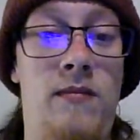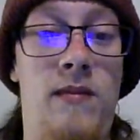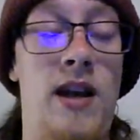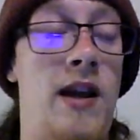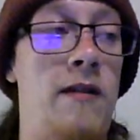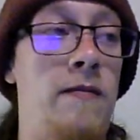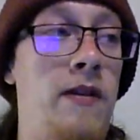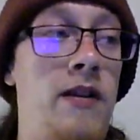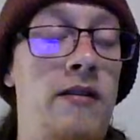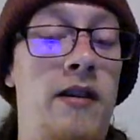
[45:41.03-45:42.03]
not of
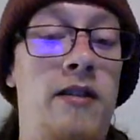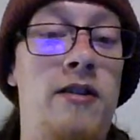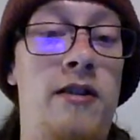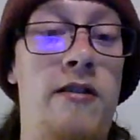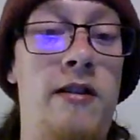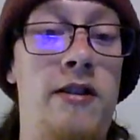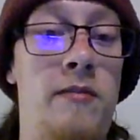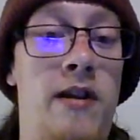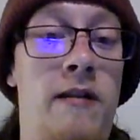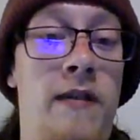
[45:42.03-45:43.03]
anything serious,
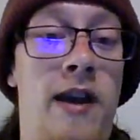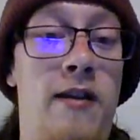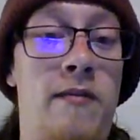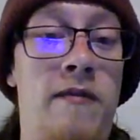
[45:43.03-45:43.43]
but I've had them.